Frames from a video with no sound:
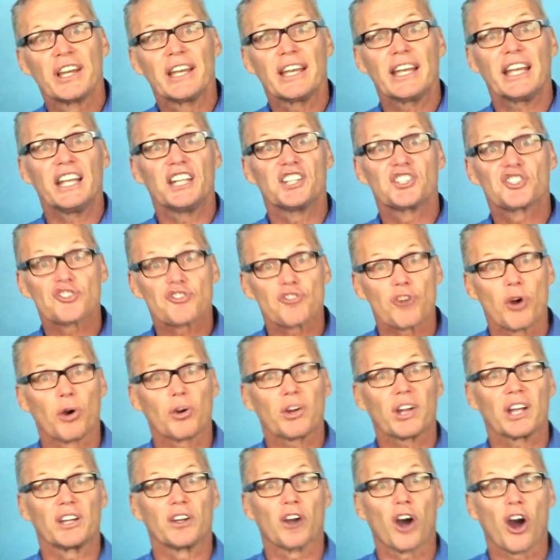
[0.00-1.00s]
in
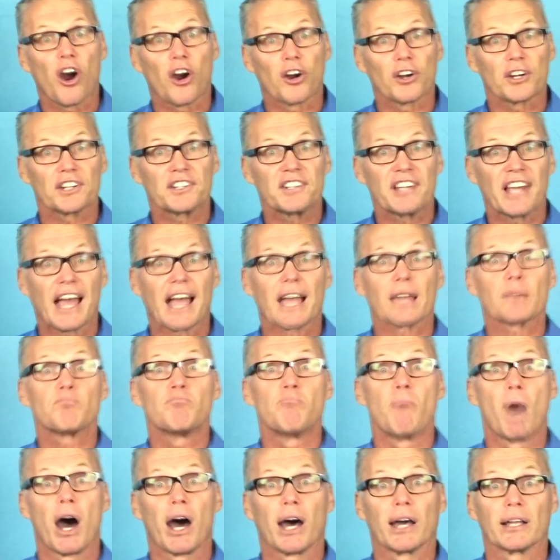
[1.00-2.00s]
stroke and heart attack
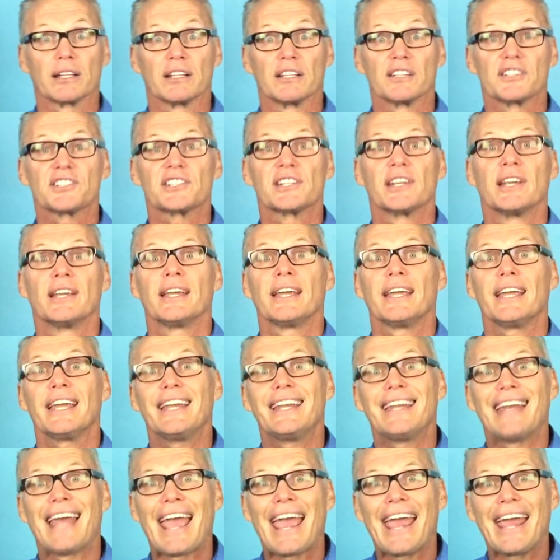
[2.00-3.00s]
models
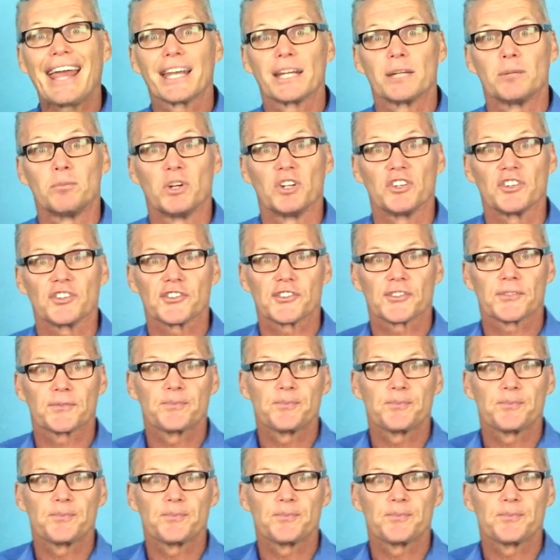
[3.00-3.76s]
in animals.